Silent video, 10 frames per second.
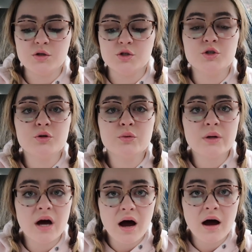do
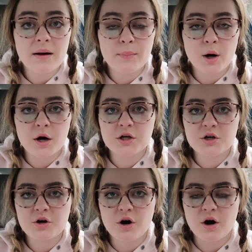not park
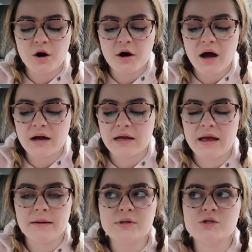your car on
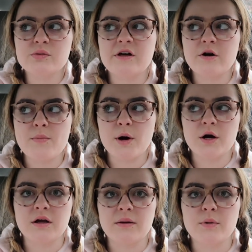campus without a
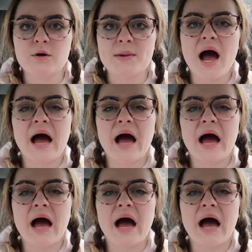parking permit.